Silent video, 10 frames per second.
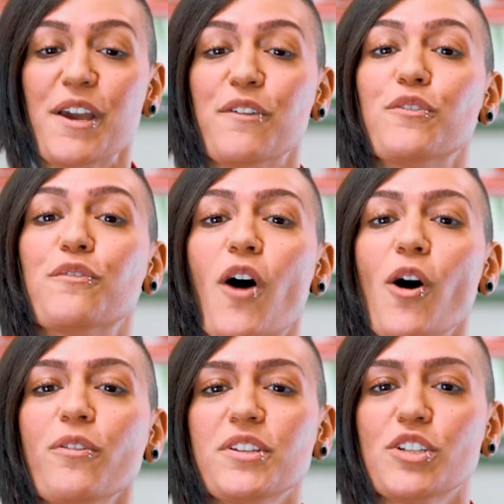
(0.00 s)
If you
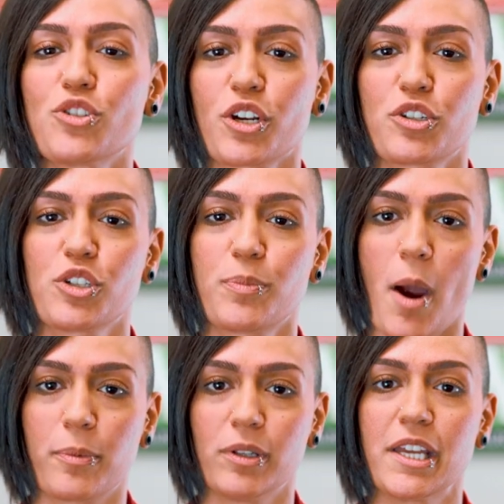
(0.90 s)
follow these instructions
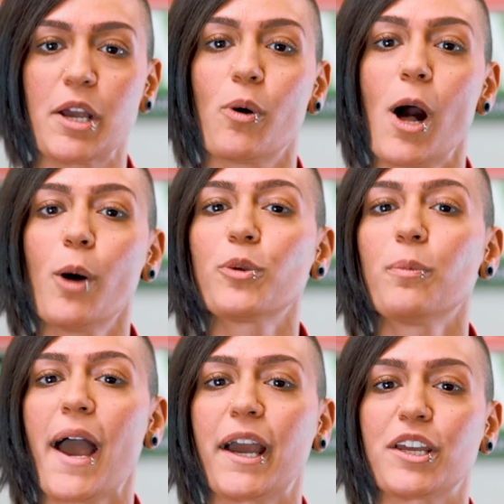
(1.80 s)
properly, it will help your
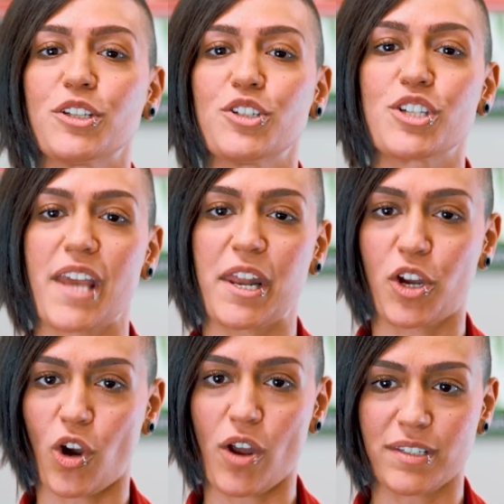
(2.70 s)
package get
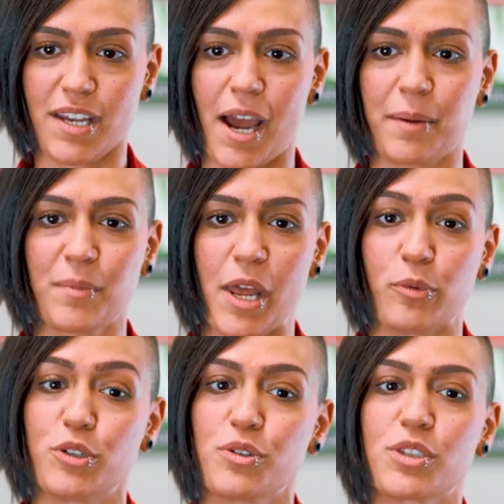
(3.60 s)
here on time and
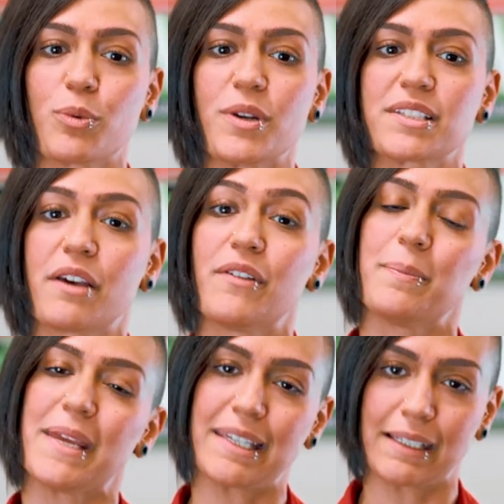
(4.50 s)
reduce the risk of
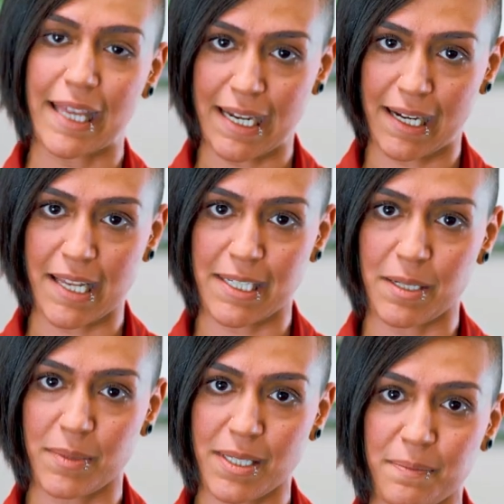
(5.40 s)
it being delayed in
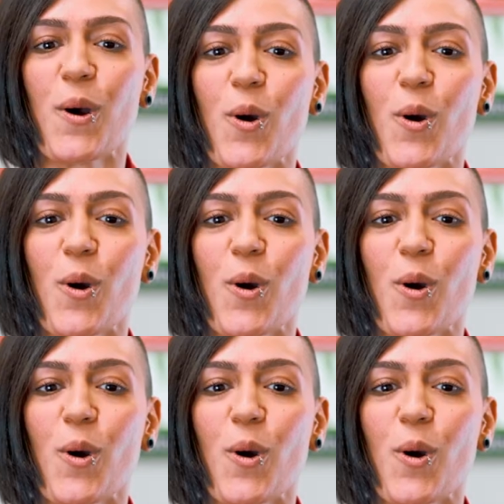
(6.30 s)
customs.